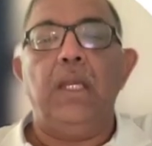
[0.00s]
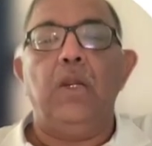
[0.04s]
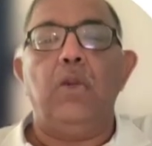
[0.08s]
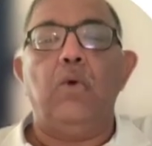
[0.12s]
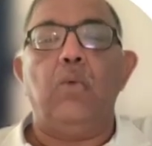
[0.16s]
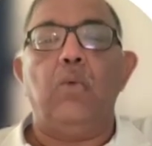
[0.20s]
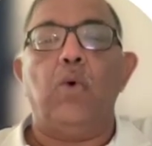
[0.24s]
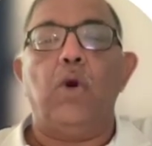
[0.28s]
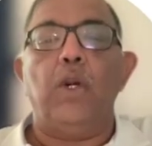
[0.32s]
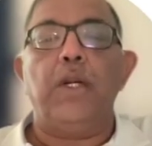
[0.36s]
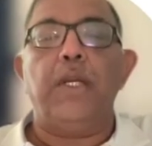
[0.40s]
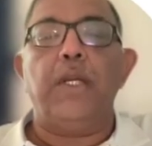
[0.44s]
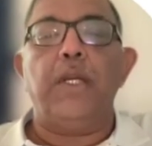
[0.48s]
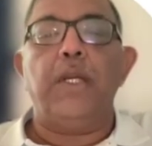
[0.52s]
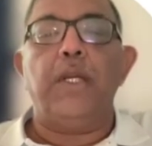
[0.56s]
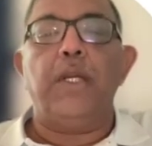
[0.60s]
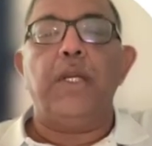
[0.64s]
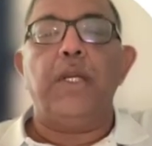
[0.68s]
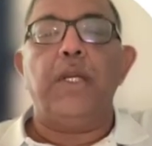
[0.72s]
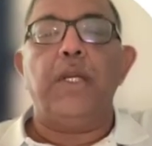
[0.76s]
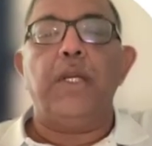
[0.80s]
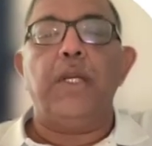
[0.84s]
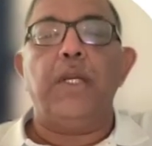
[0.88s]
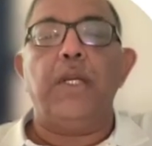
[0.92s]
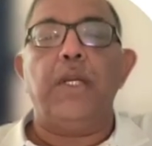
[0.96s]
Now, what
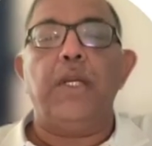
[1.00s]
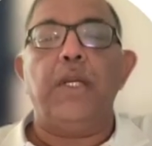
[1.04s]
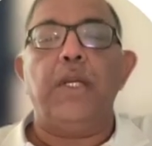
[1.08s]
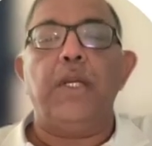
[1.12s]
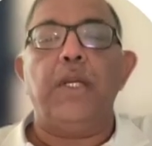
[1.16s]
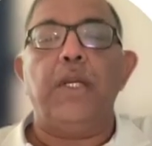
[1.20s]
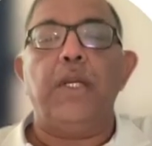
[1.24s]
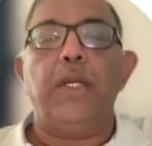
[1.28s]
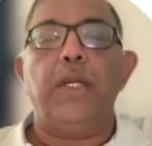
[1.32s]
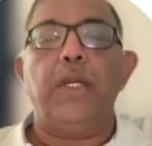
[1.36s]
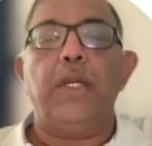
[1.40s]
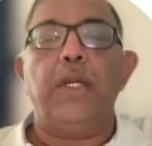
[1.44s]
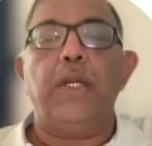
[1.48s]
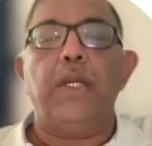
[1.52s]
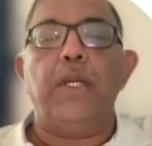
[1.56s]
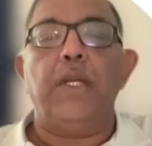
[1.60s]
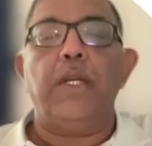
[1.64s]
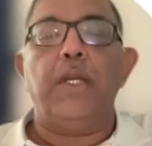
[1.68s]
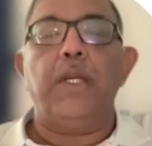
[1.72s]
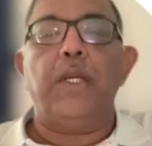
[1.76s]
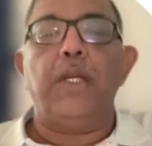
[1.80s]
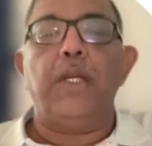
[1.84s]
agent should be used?